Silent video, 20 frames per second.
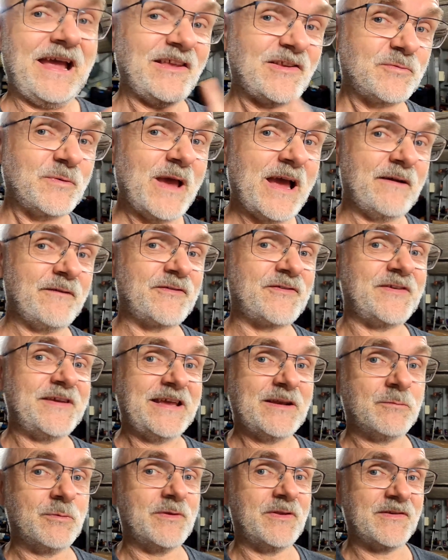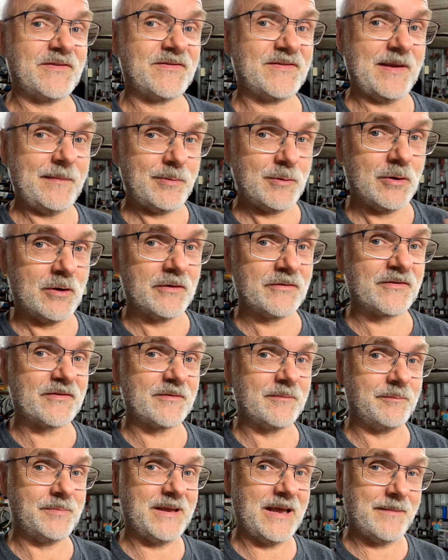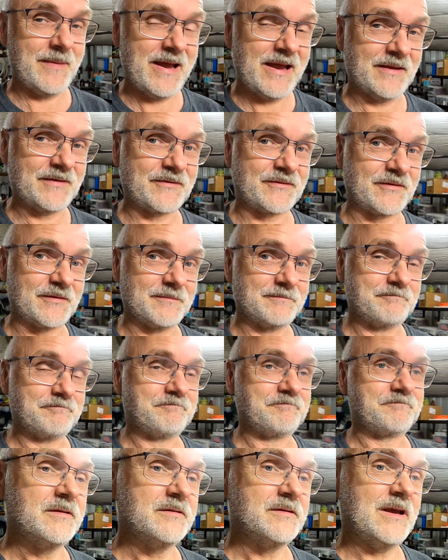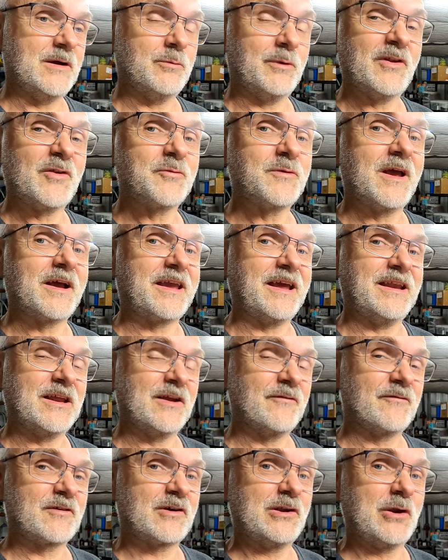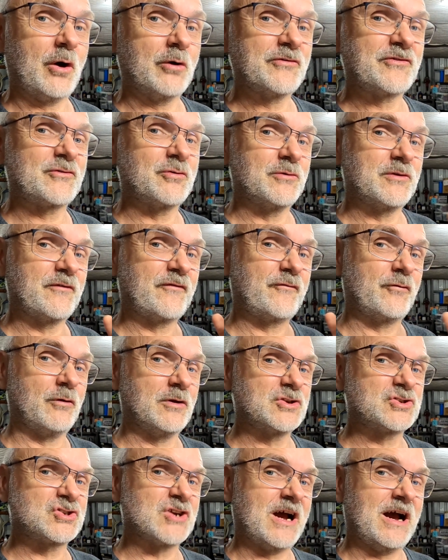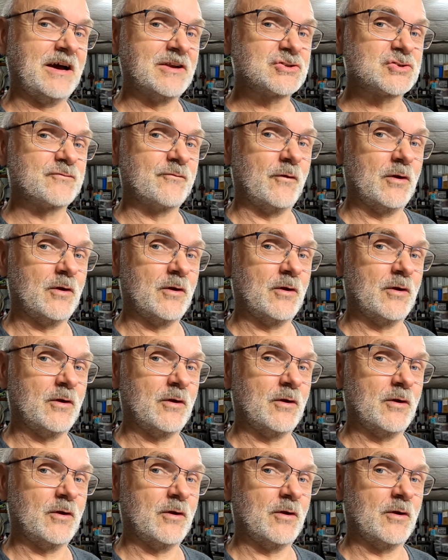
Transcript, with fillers: as we have seen with the Seplos BMS. Yeah, once we are getting close to the full charge